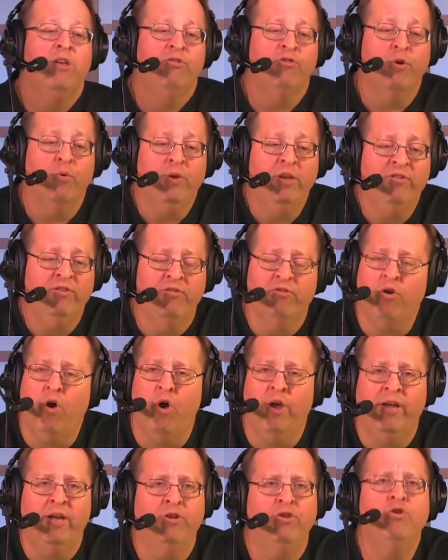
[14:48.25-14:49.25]
So he says,
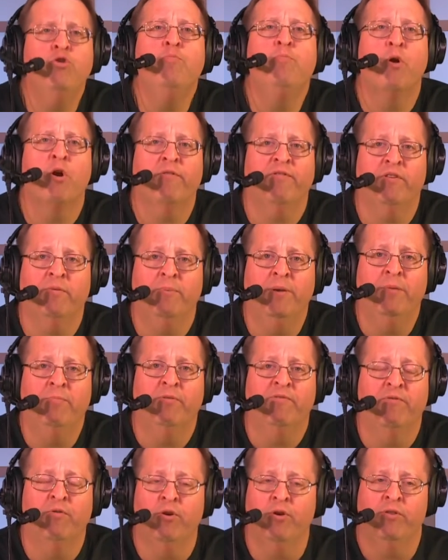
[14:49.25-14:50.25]
I got two perfect
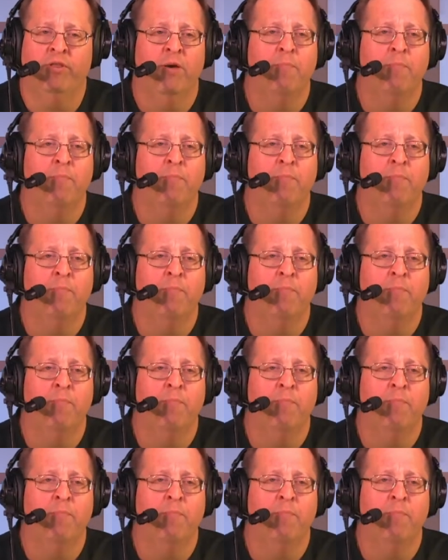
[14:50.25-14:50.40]
people for you,